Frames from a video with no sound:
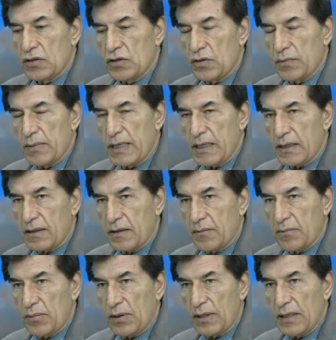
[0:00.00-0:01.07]
to make
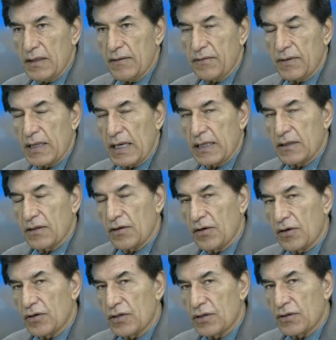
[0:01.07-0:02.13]
them believe that they
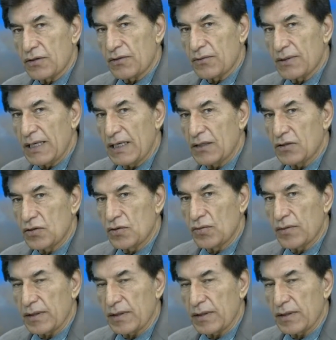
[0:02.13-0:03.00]
are really doing